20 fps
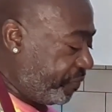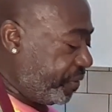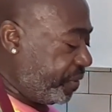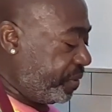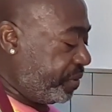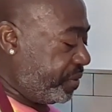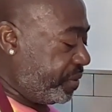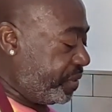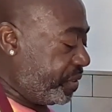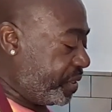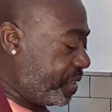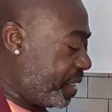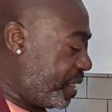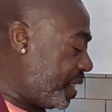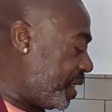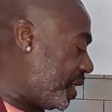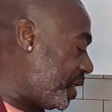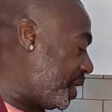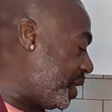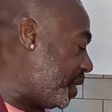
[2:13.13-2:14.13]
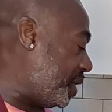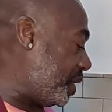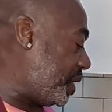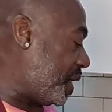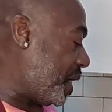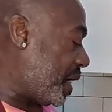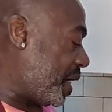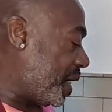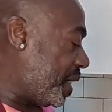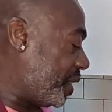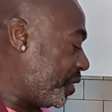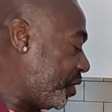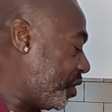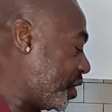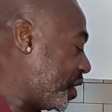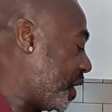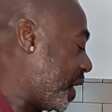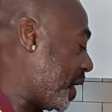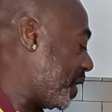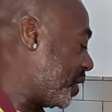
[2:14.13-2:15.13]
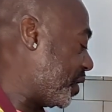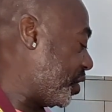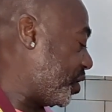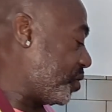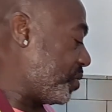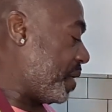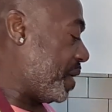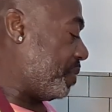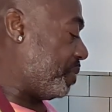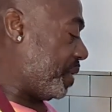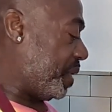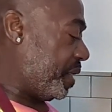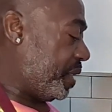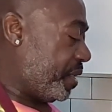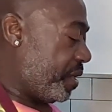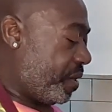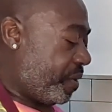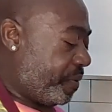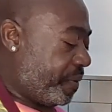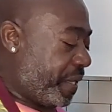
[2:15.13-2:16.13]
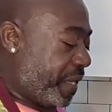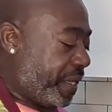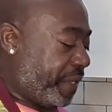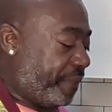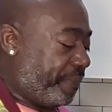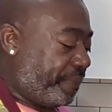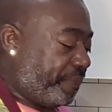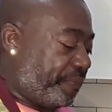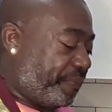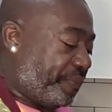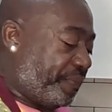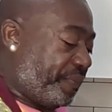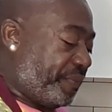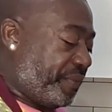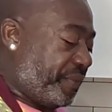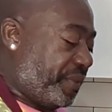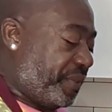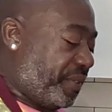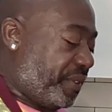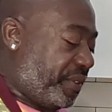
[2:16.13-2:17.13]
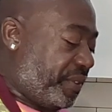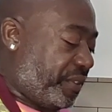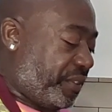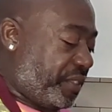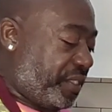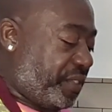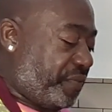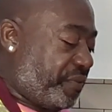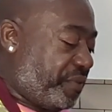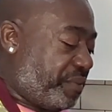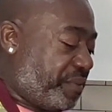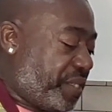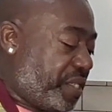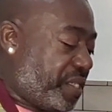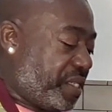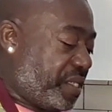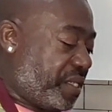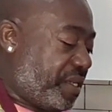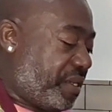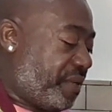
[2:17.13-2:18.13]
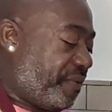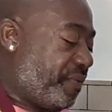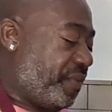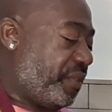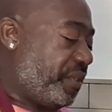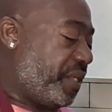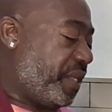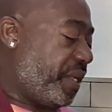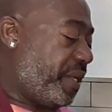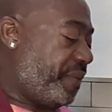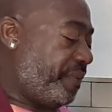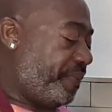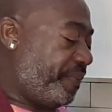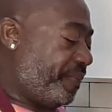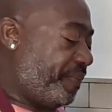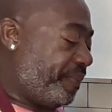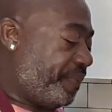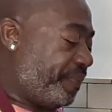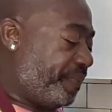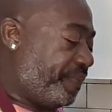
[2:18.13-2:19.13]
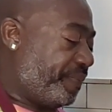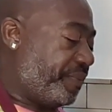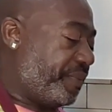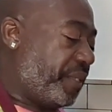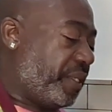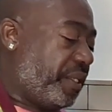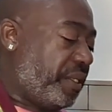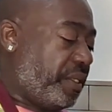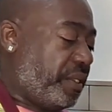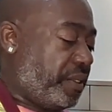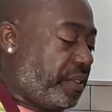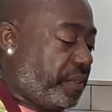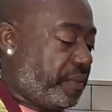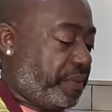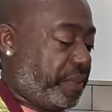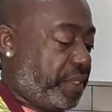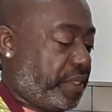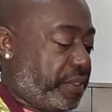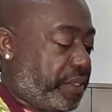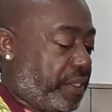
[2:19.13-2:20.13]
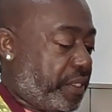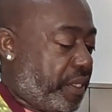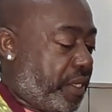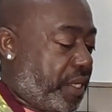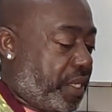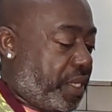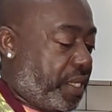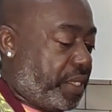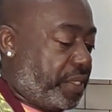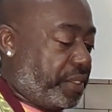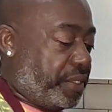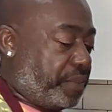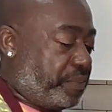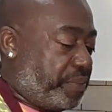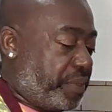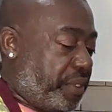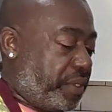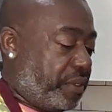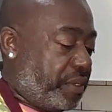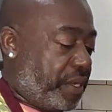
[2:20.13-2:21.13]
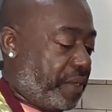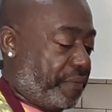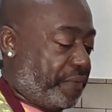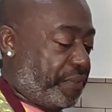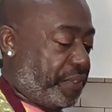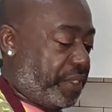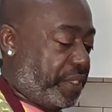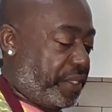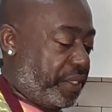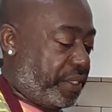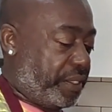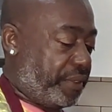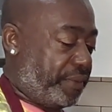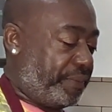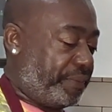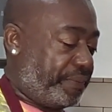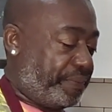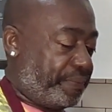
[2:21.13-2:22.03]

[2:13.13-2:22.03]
viewers, and I like to scrape any old way. Just for myself, okay? So we're gonna get all this butter off of here,